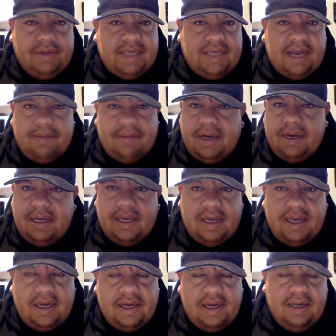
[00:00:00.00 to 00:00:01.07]
had money,
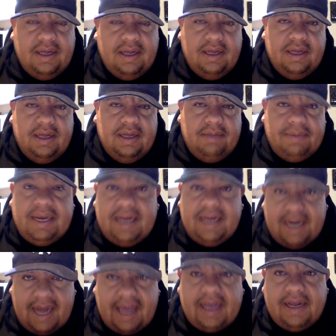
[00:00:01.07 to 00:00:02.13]
and
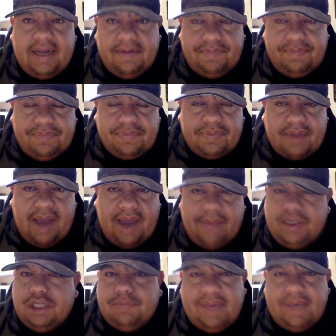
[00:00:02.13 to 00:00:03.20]
meaning like I
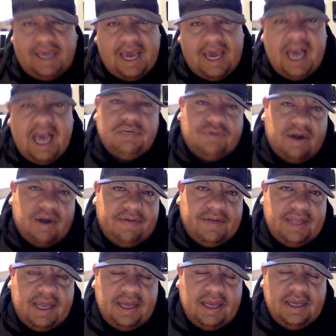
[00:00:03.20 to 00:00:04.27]
would just pay cash for
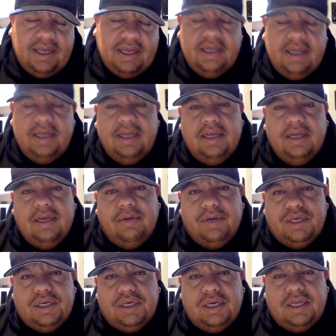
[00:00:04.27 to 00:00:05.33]
everything,
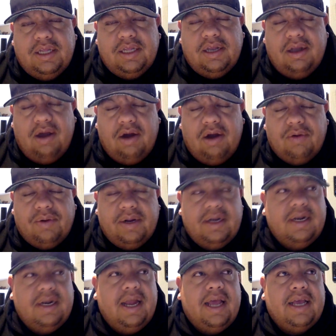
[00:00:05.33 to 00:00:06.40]
which in the long
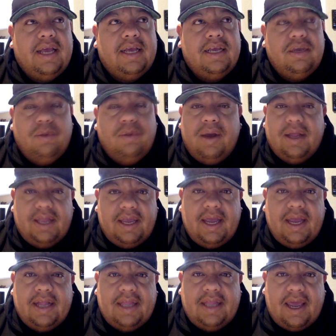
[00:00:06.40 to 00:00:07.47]
run, like you want to
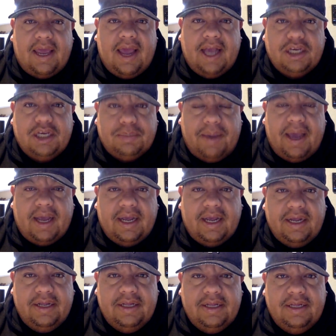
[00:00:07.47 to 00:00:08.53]
get that cash back.
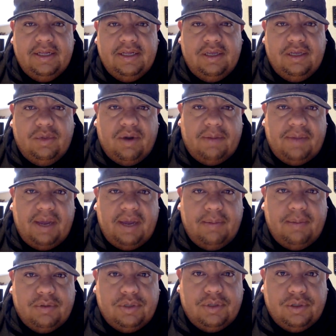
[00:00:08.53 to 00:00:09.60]
You want to be
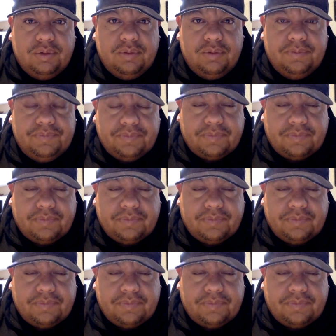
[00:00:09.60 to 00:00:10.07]
able to